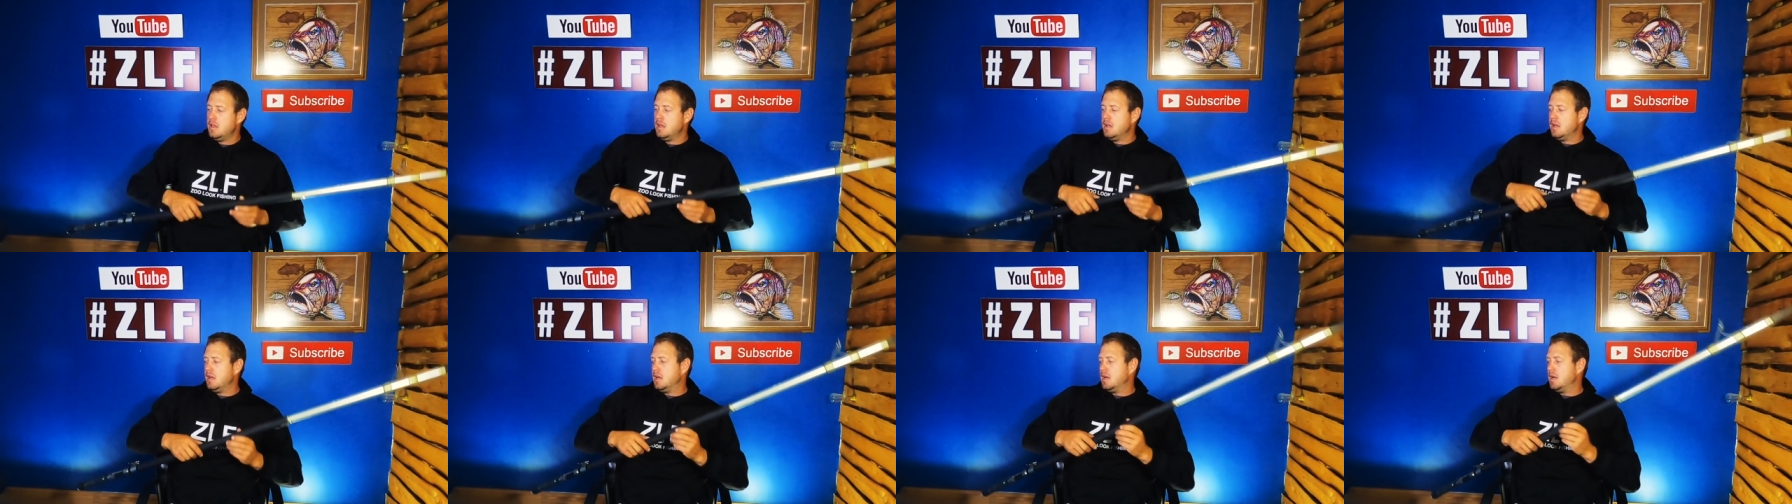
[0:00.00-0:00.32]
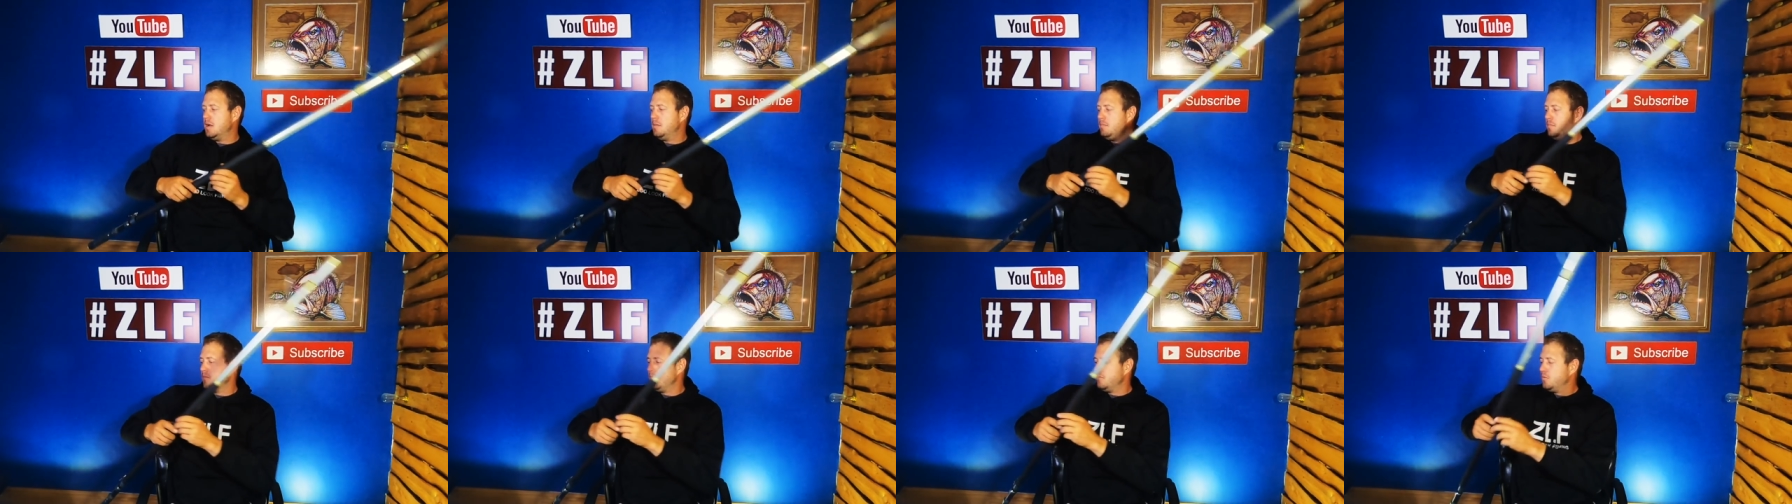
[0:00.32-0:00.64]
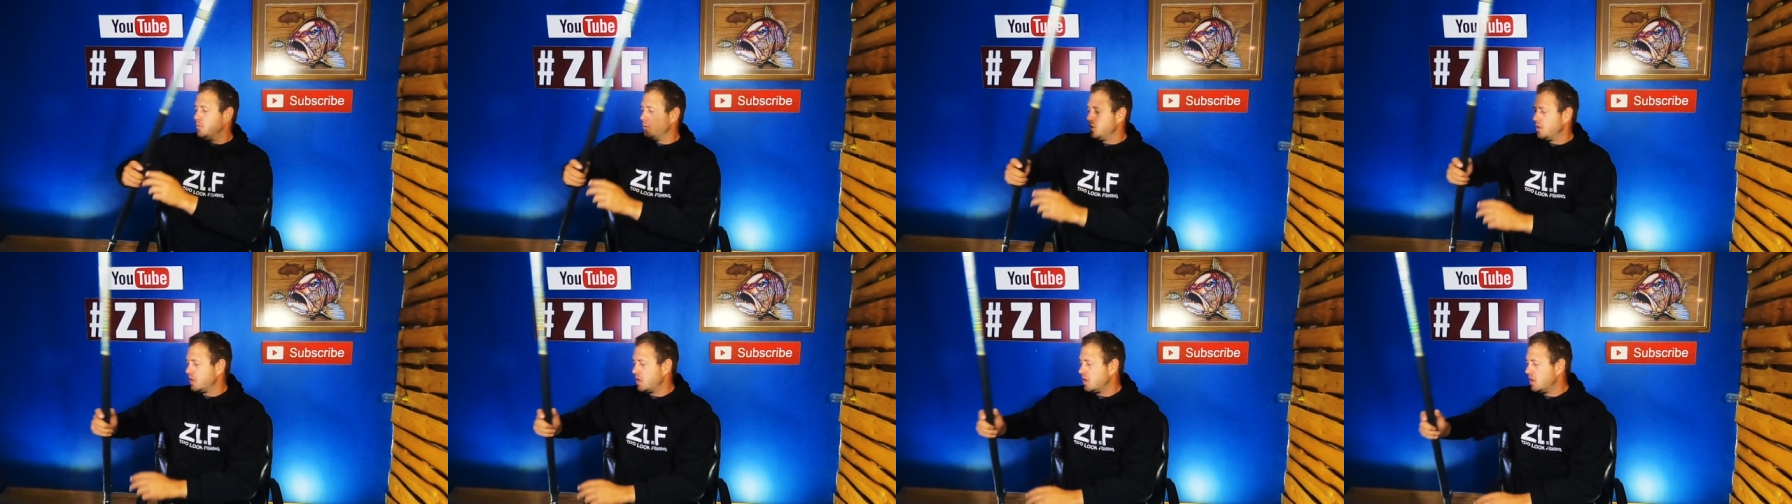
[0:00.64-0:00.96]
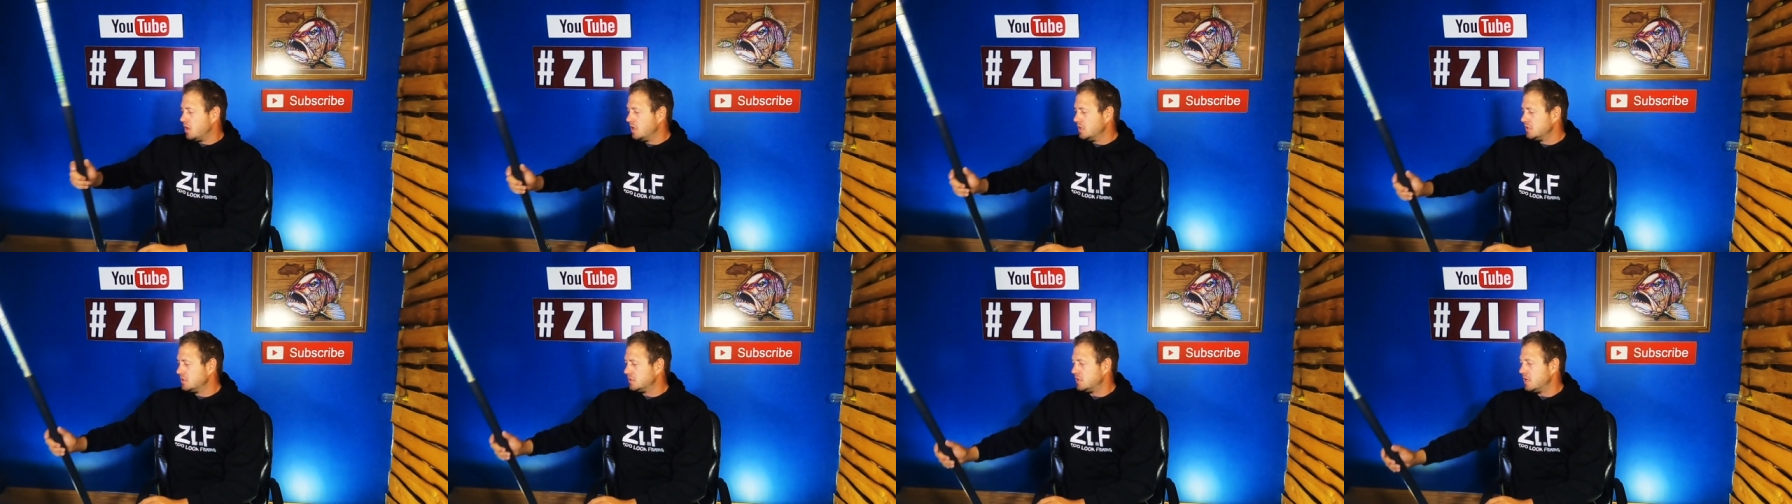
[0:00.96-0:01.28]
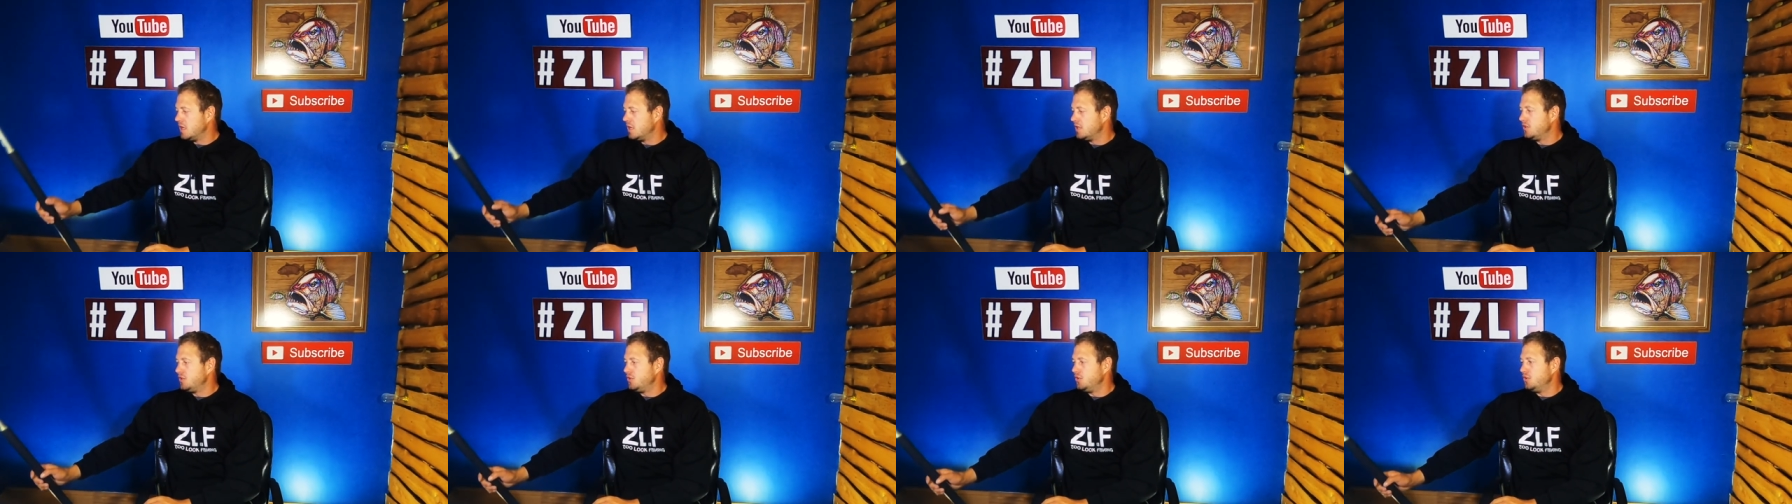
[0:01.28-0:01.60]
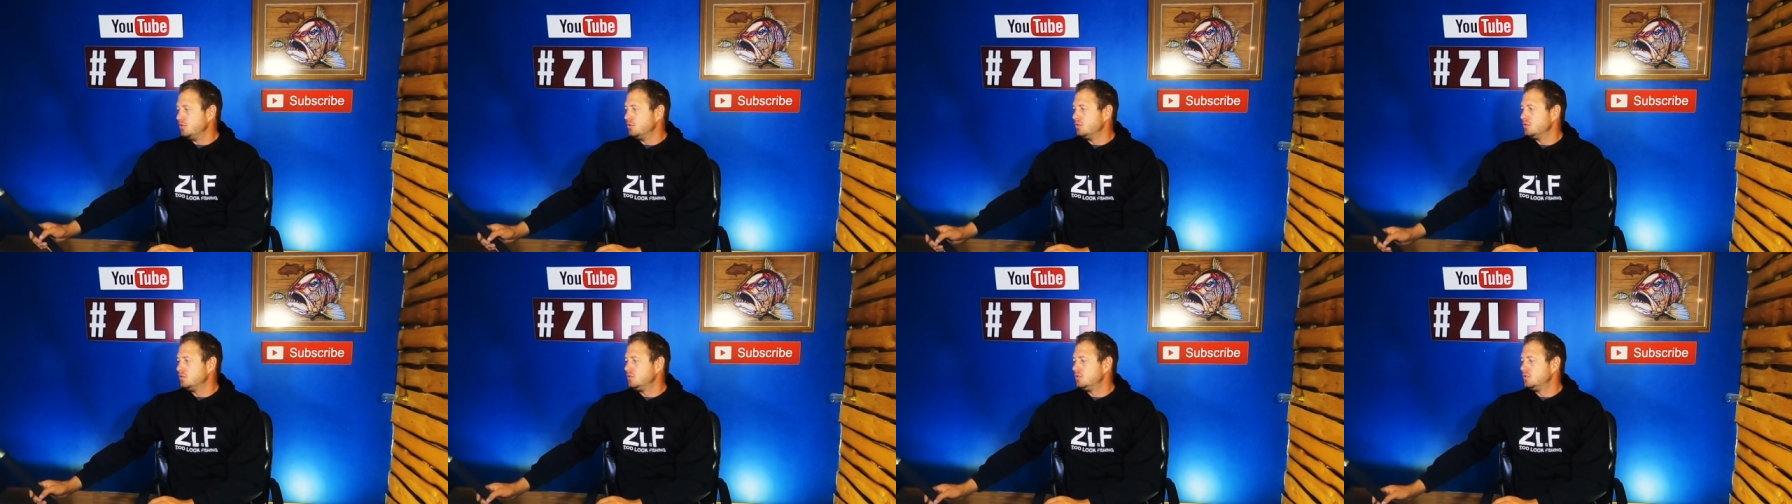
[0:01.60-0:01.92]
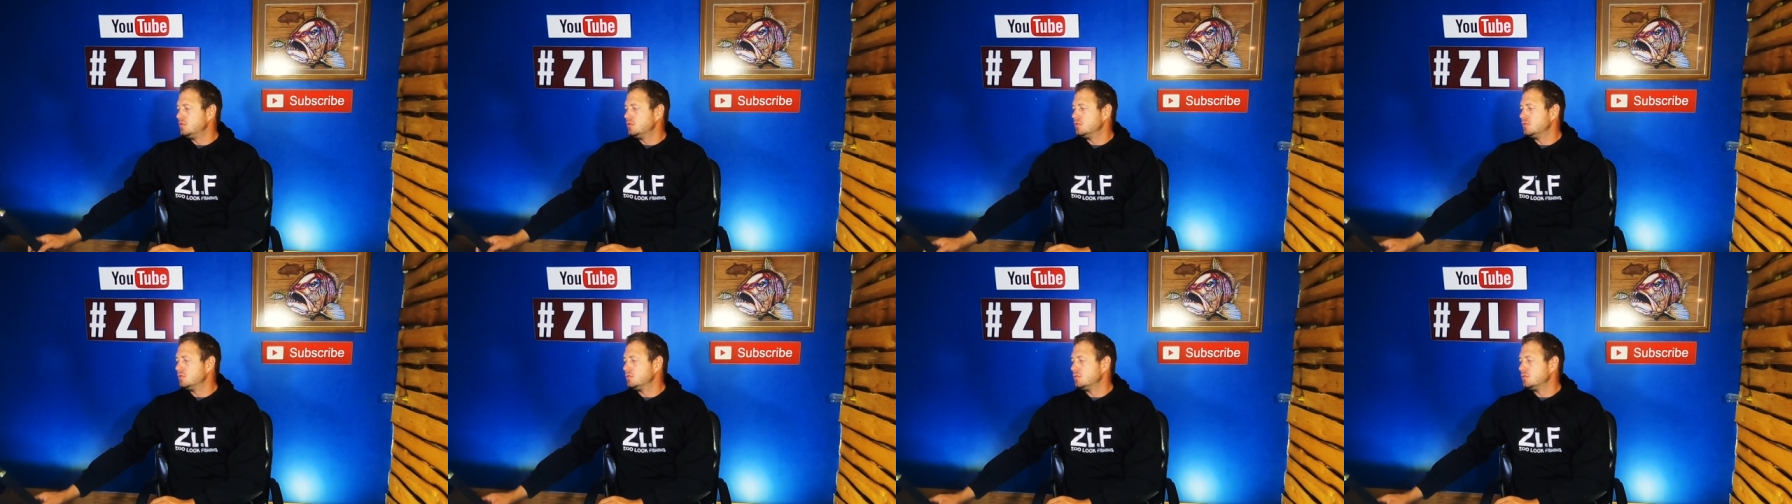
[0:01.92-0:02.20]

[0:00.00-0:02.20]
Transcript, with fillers: Um, for the guys that use